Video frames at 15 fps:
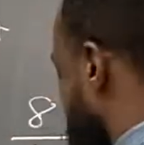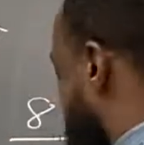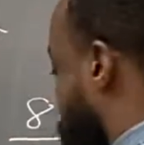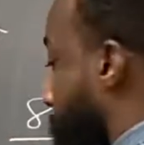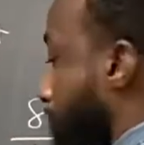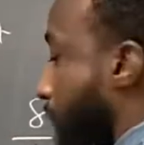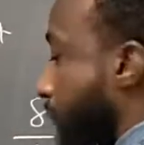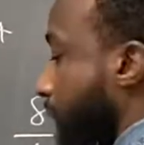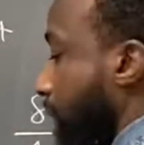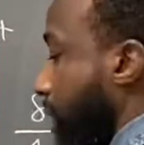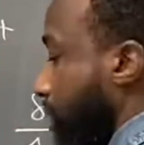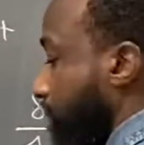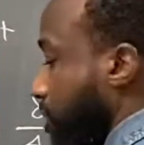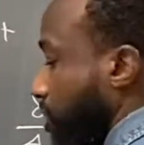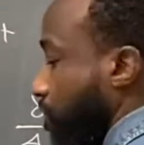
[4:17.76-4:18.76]

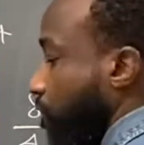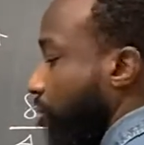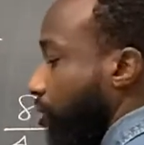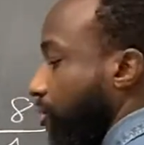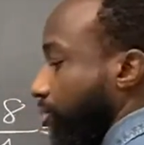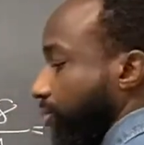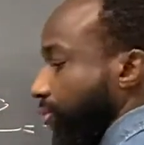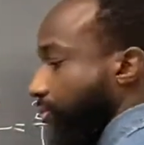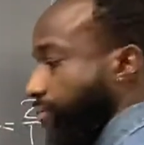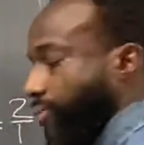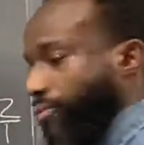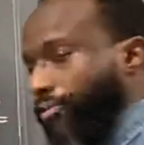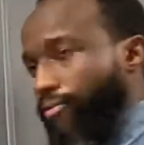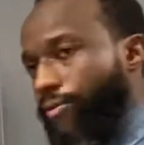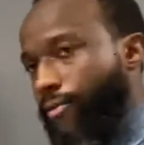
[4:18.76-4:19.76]
minus 2.
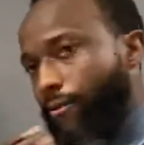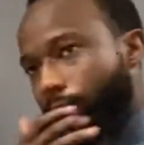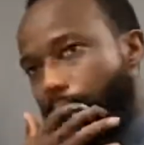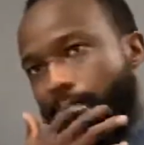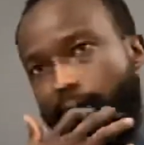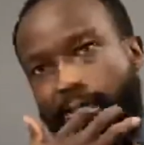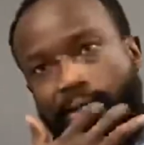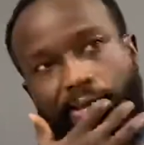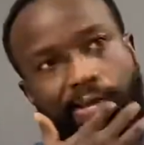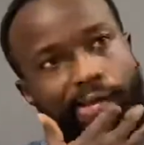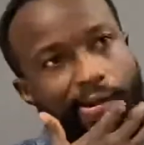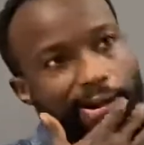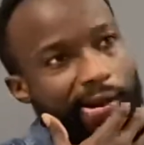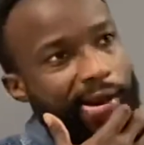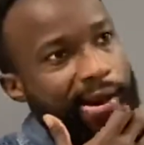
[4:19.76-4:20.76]
All
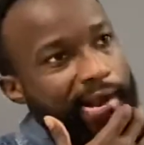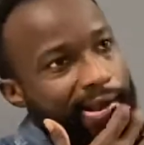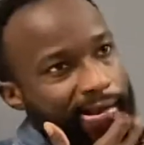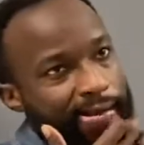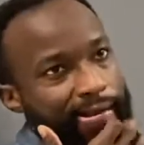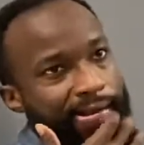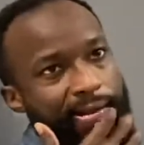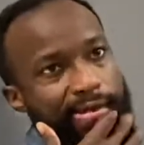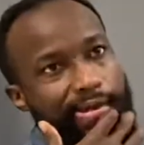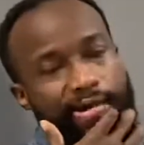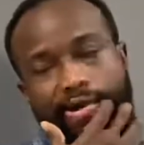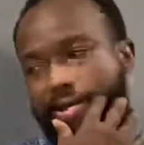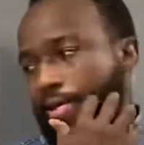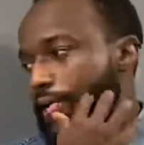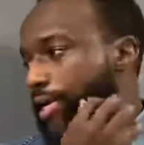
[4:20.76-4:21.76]
right?
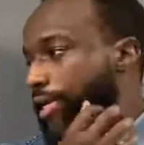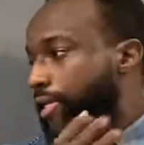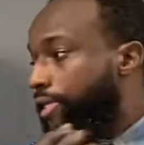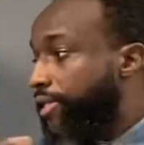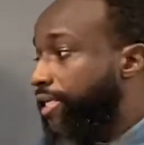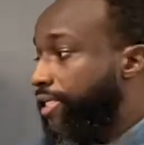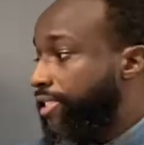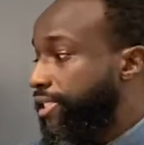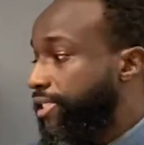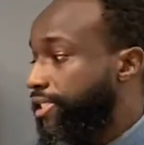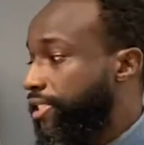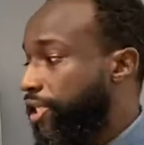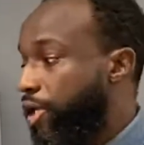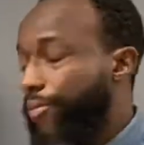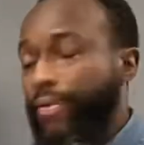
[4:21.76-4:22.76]
This is
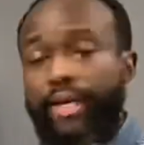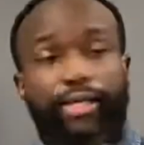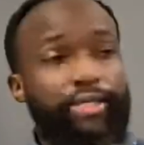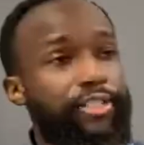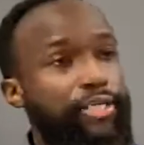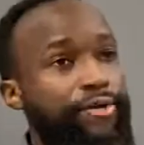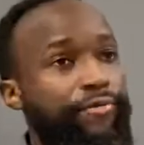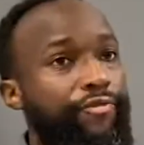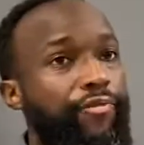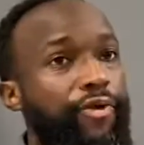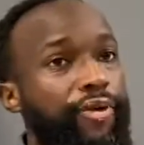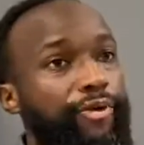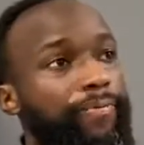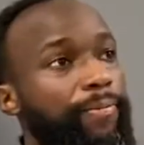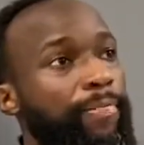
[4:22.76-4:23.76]
slope-intercept
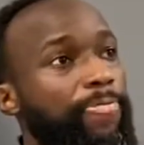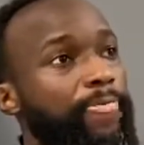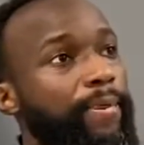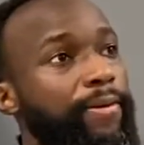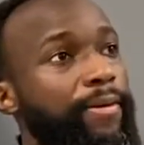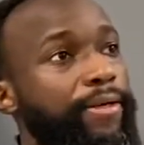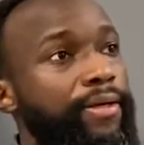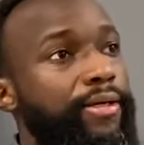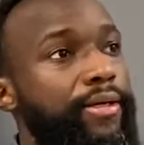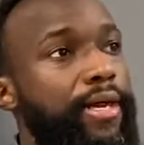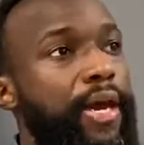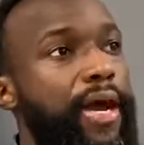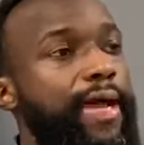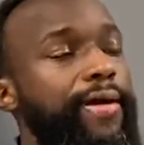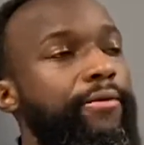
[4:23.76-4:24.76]
form
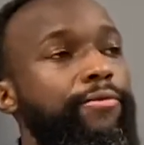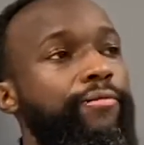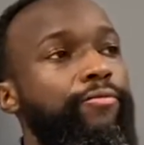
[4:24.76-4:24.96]
all right?